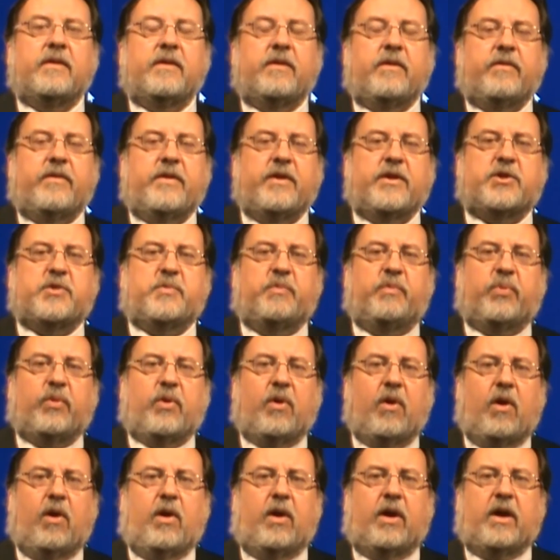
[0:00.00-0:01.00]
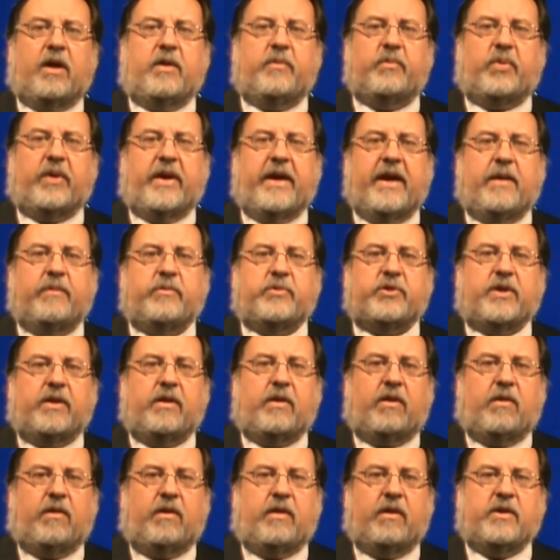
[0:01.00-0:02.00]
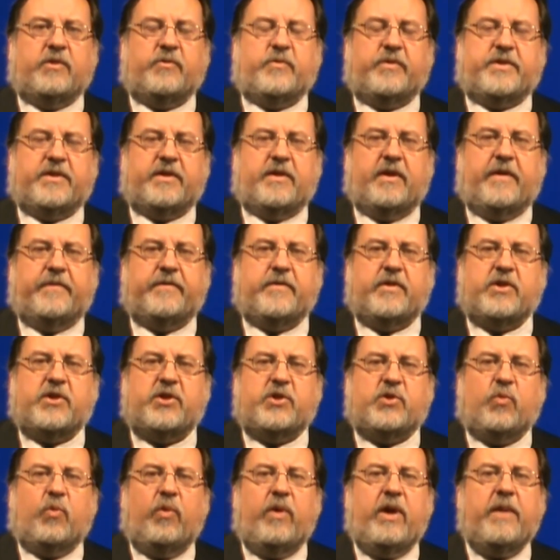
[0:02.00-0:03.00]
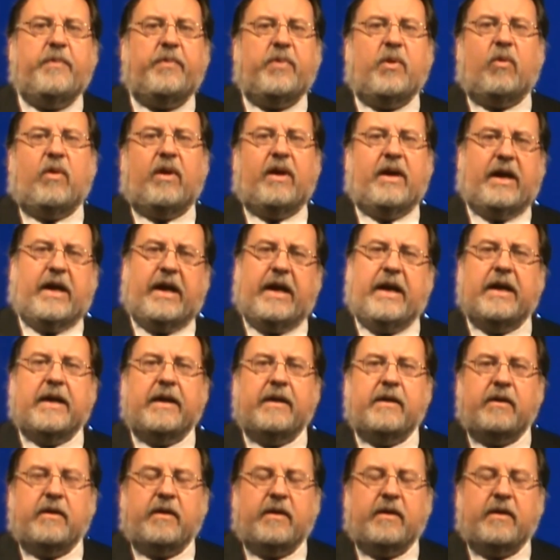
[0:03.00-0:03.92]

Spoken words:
This broad preemption clause was enough to sweep away